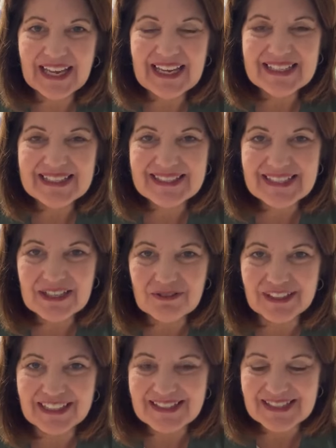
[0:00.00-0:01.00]
a
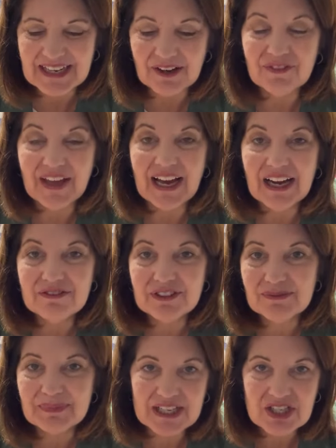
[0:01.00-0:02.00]
series of
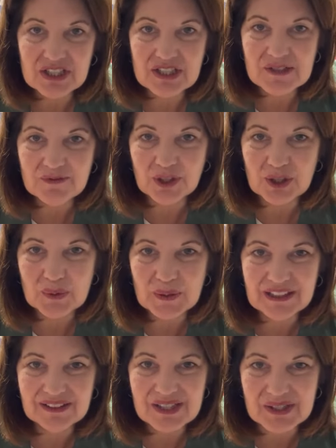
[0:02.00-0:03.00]
affirmations for
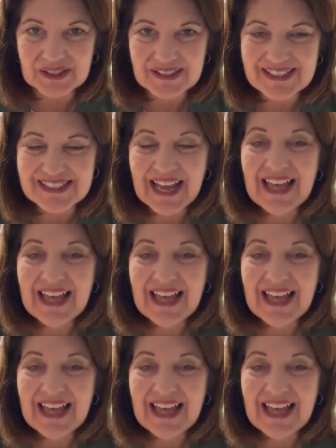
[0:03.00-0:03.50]
quilters